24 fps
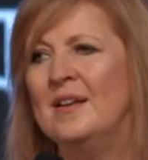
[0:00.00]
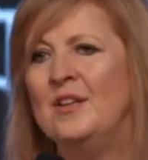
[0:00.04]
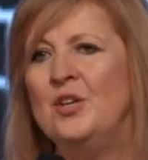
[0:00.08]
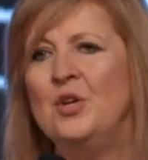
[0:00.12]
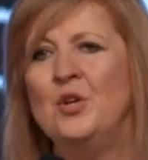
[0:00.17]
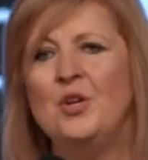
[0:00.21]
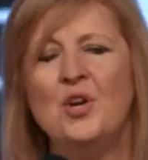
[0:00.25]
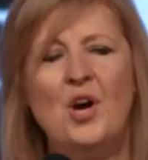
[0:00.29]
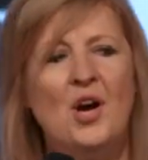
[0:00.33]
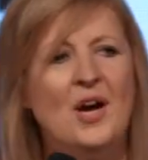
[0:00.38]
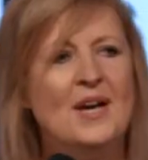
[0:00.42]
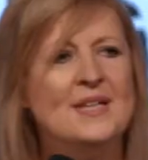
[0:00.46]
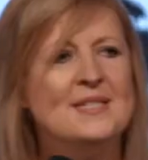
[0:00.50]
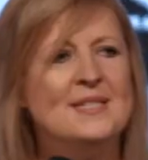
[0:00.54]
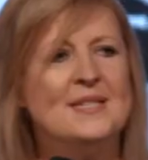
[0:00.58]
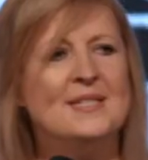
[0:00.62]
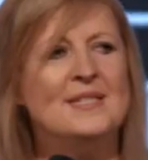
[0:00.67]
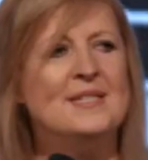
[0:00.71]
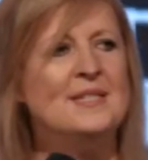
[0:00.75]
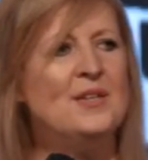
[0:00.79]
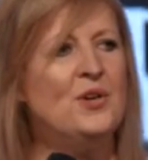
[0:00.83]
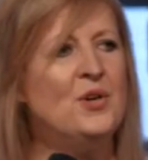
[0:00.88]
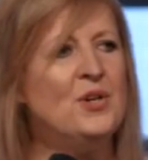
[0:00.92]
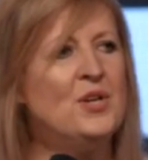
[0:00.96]
You guys are
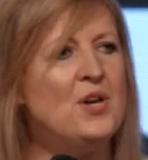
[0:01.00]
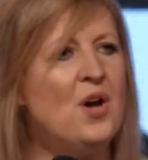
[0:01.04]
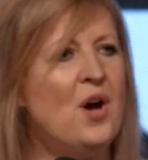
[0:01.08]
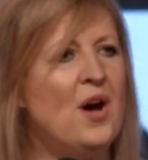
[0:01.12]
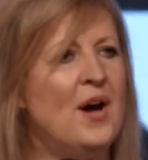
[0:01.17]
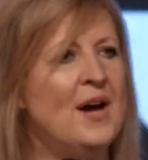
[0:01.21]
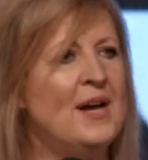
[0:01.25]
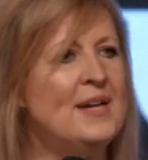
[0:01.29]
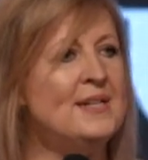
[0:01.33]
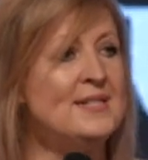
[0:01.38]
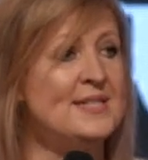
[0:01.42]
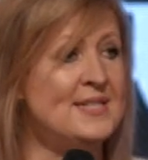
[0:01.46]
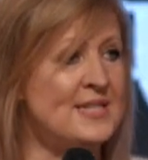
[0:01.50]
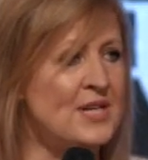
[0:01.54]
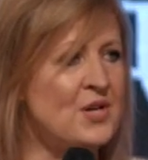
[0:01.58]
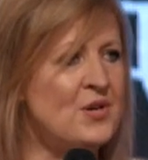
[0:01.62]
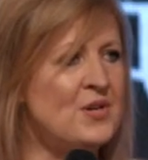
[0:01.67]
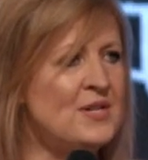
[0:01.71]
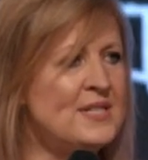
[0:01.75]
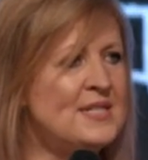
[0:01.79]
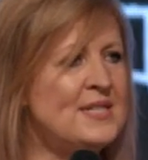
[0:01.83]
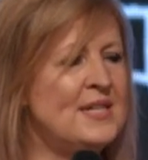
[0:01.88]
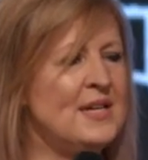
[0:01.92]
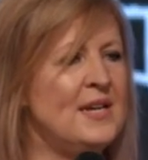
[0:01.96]
so kind.
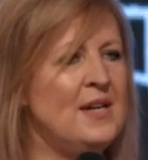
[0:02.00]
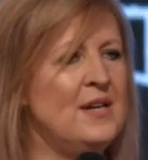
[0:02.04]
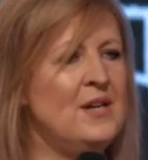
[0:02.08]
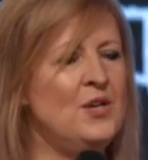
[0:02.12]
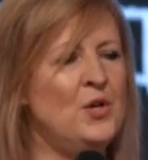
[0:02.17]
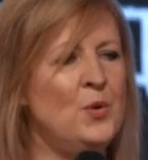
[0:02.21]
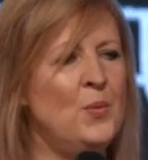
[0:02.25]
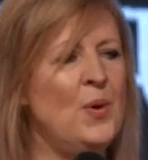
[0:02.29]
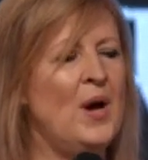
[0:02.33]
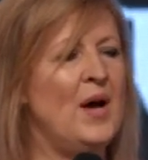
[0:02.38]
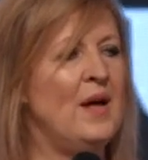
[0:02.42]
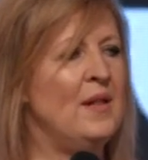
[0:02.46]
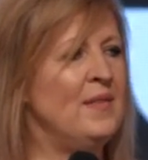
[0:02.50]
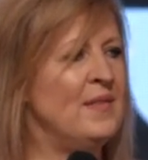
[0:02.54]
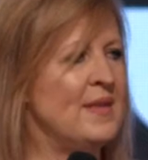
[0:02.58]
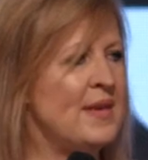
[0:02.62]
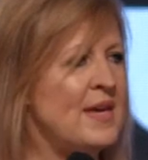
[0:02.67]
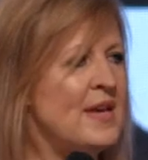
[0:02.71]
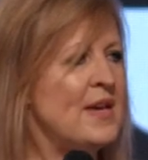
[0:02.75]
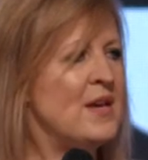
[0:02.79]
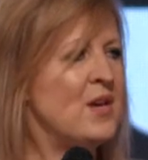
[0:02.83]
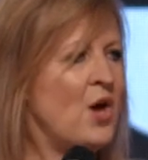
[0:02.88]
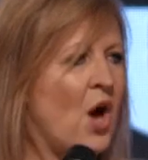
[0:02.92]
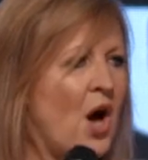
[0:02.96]
Seriously, you are
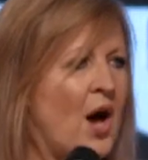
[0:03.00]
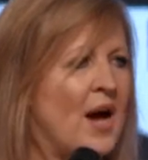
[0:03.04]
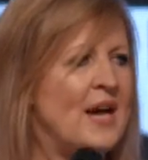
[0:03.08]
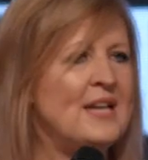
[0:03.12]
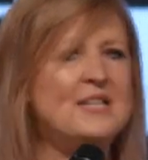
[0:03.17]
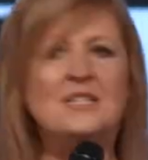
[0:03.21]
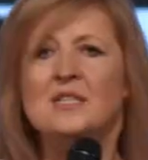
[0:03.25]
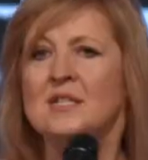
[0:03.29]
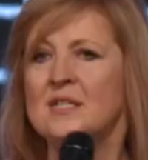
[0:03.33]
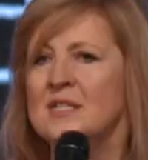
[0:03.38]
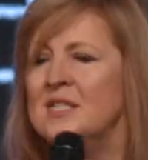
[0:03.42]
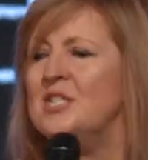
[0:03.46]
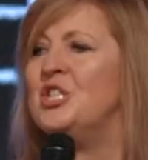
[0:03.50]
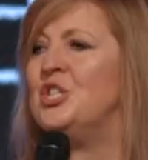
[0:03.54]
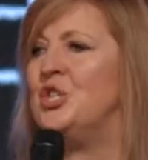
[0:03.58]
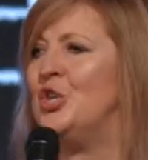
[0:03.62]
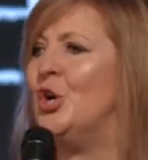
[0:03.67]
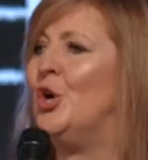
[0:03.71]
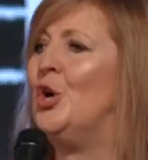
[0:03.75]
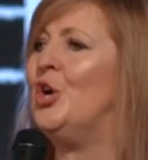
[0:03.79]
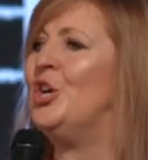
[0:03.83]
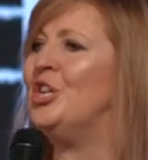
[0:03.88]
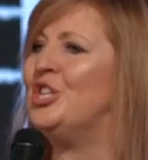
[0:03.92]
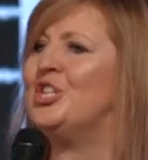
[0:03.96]
the kindest
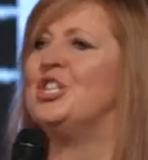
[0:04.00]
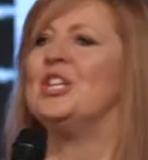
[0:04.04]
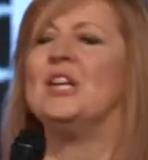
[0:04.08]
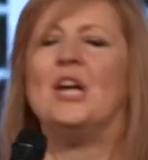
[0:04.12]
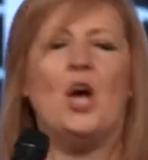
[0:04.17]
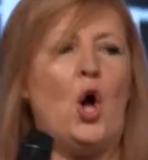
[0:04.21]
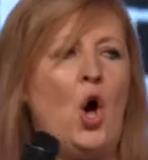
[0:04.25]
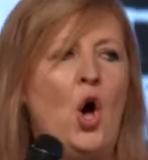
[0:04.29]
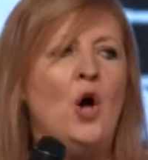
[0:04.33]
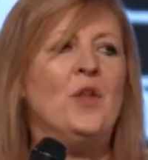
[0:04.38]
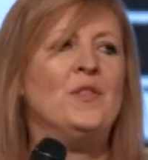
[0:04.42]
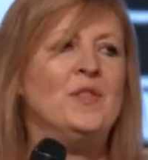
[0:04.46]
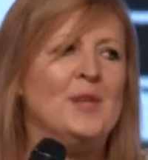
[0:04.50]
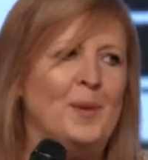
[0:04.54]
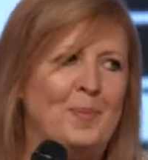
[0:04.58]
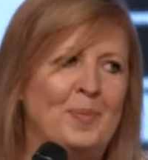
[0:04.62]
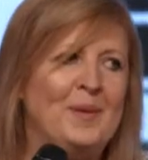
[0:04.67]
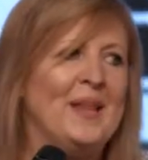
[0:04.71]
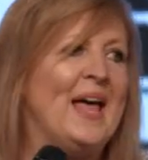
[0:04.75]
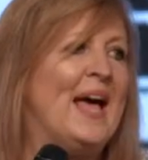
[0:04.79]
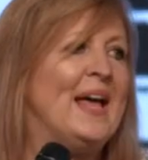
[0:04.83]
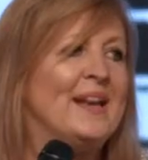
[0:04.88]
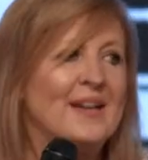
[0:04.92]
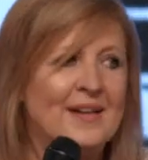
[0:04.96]
church on the
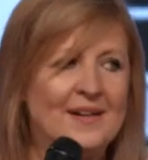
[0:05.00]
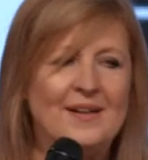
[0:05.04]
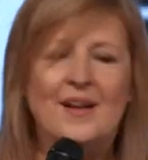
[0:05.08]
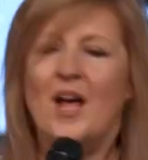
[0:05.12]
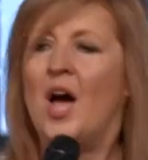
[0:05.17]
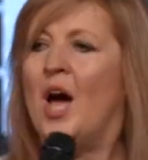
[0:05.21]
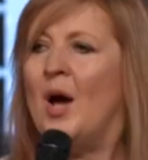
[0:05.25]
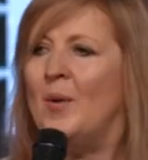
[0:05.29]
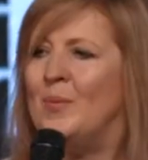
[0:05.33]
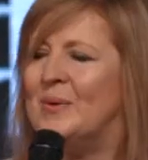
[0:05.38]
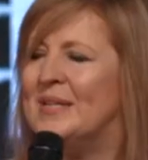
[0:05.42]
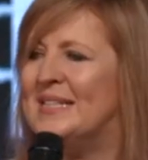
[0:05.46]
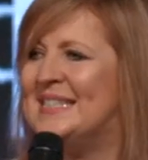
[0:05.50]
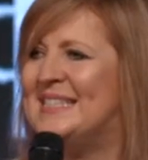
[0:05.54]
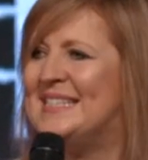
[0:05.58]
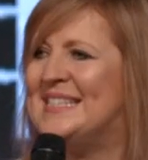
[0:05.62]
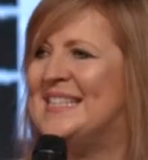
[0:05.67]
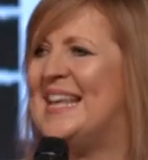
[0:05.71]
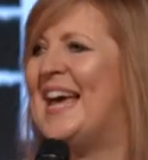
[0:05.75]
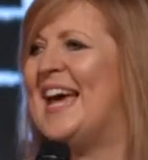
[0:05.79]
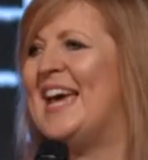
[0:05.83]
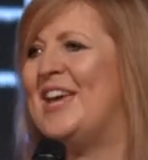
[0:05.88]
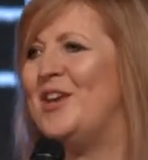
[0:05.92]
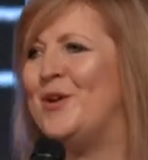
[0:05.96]
planet. I would
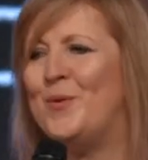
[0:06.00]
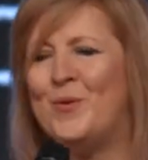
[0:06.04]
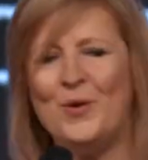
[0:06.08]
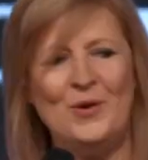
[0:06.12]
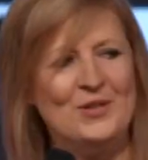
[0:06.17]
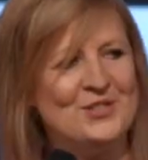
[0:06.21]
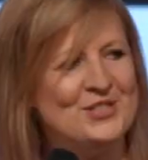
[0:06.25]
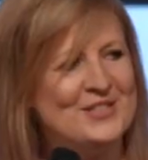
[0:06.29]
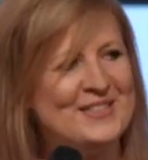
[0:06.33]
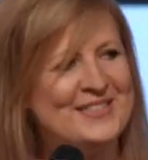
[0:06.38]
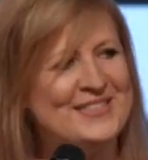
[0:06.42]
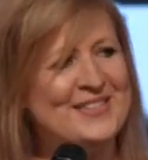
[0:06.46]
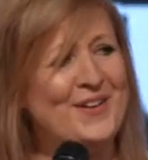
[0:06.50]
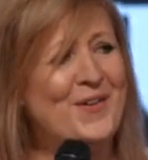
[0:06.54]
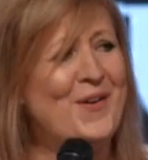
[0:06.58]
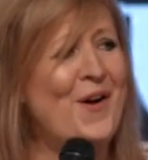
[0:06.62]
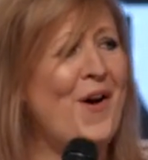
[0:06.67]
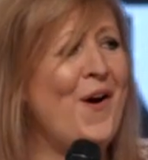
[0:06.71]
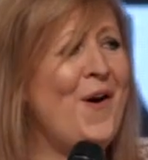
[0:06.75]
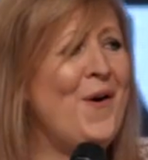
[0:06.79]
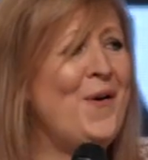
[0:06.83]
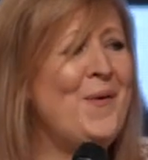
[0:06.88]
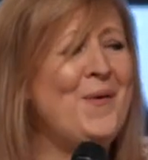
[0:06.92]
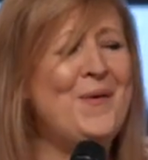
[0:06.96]
say you're all just so,
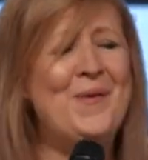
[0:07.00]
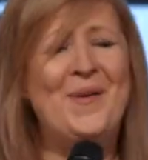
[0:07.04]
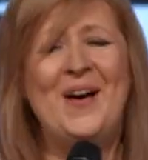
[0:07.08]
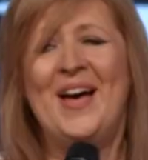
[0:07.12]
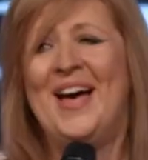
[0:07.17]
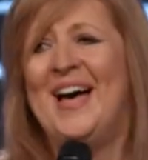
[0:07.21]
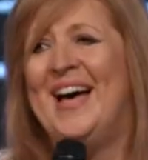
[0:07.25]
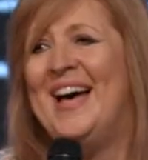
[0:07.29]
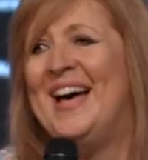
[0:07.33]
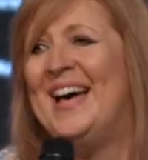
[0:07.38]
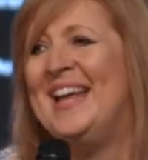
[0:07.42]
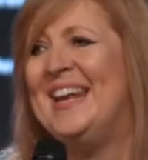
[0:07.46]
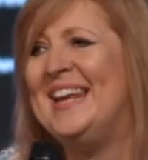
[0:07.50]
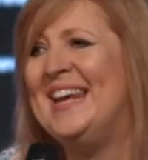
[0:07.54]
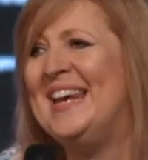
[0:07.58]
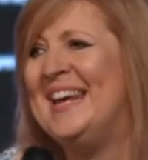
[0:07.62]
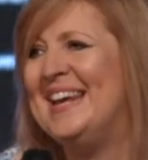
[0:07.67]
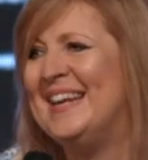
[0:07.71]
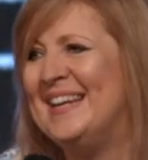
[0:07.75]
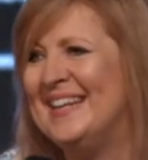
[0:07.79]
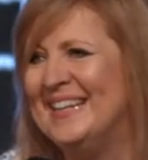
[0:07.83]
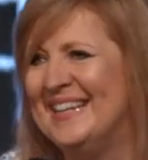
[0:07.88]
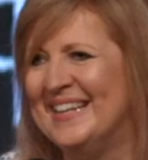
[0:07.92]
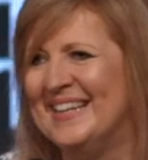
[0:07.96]
oh,
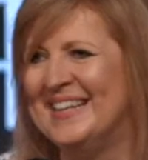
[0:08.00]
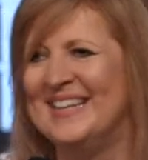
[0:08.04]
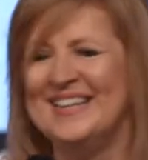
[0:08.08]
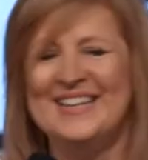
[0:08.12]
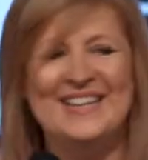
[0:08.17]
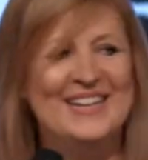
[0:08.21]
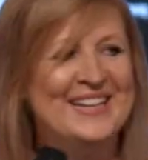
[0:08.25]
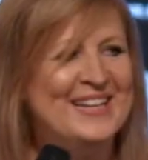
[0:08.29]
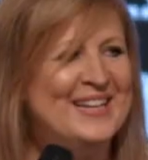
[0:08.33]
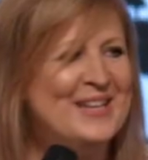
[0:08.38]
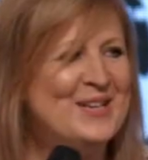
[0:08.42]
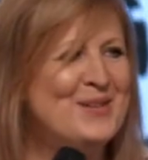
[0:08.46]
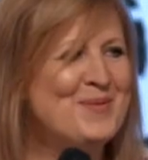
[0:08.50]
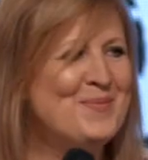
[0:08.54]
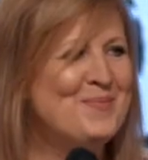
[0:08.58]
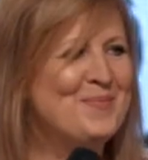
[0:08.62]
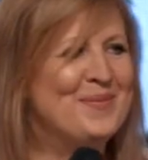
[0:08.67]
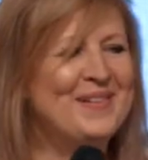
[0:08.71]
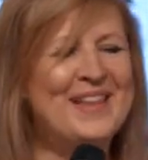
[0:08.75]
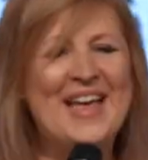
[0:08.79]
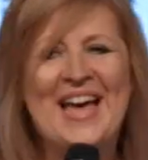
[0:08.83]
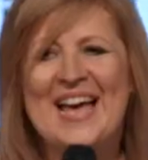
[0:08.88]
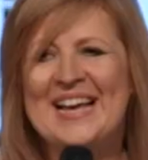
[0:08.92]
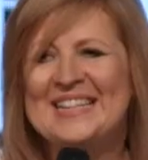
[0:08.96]
honey,
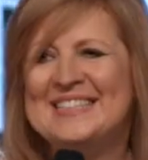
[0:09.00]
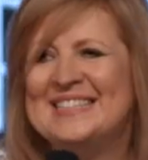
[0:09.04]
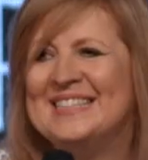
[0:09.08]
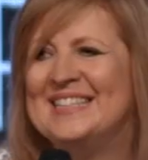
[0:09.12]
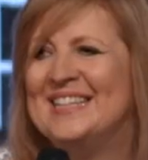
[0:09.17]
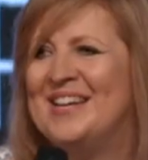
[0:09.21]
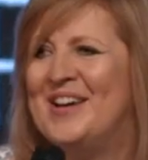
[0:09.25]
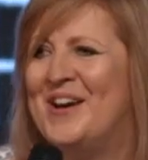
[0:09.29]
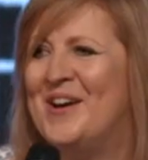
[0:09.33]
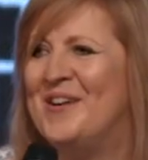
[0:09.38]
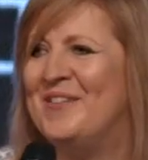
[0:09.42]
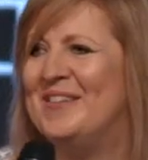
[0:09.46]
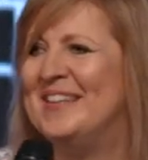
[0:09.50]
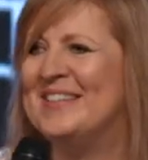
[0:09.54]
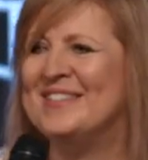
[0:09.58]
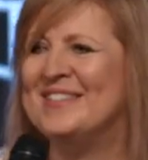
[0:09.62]
bless you.